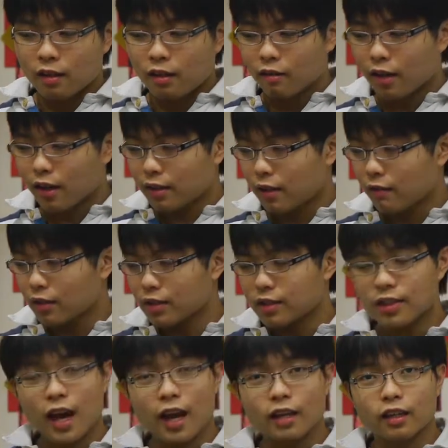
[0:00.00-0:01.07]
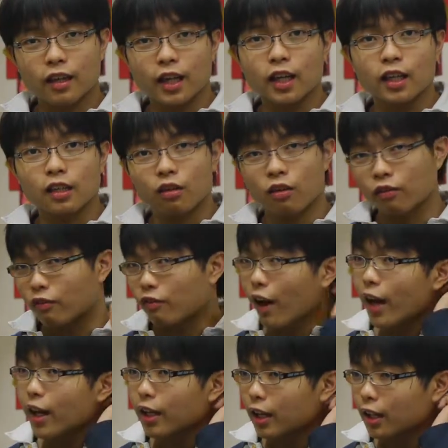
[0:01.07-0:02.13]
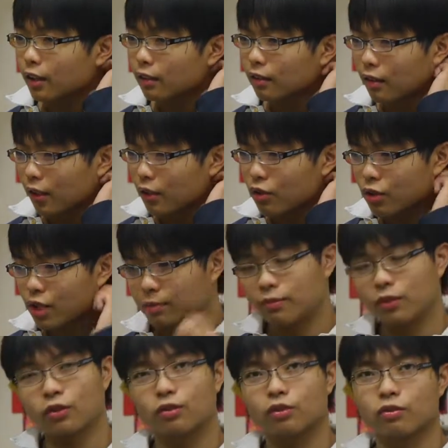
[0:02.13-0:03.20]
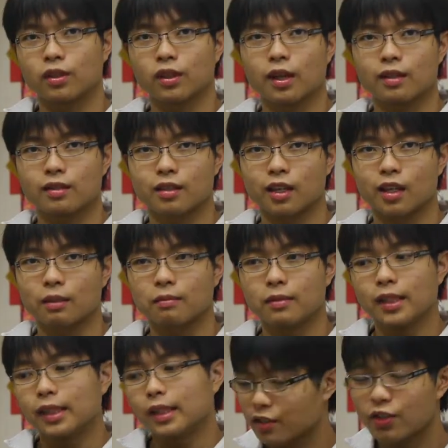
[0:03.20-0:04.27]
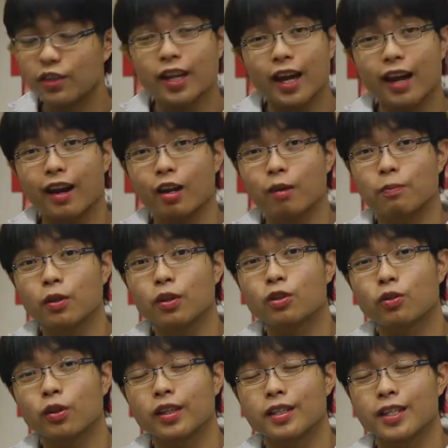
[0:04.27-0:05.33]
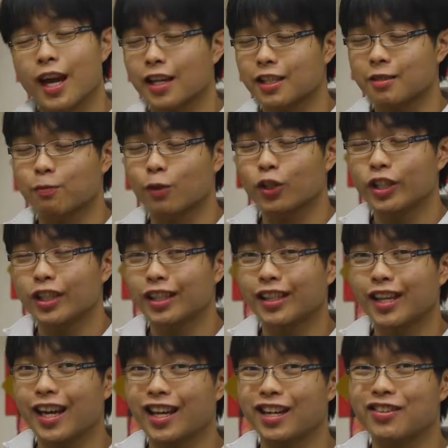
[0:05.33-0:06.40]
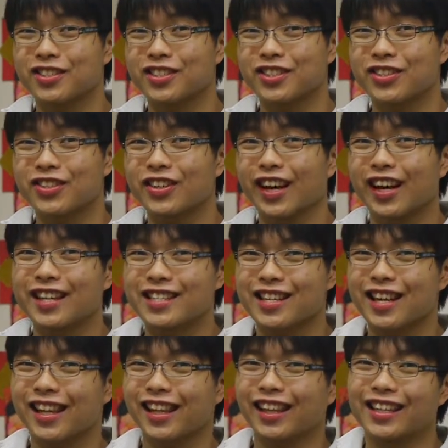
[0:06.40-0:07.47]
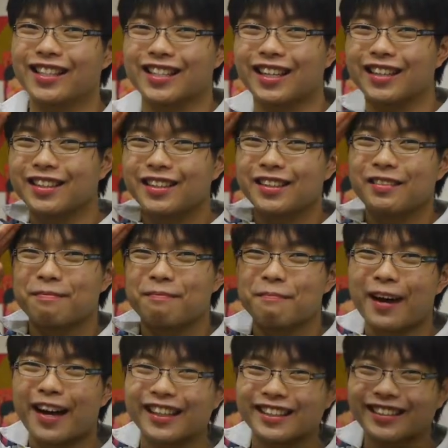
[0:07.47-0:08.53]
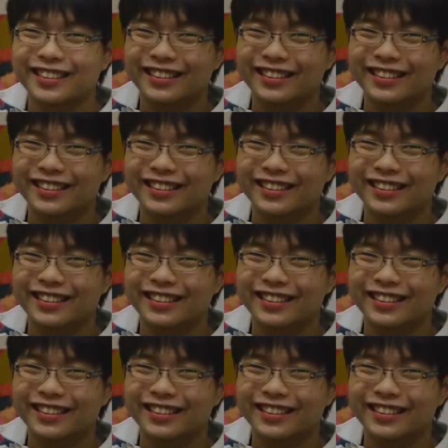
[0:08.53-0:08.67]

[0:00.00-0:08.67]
around every Saturday or Friday. I usually upload during that time. So yeah, I hope you enjoyed this Access project, and I'll see you guys later. Bye.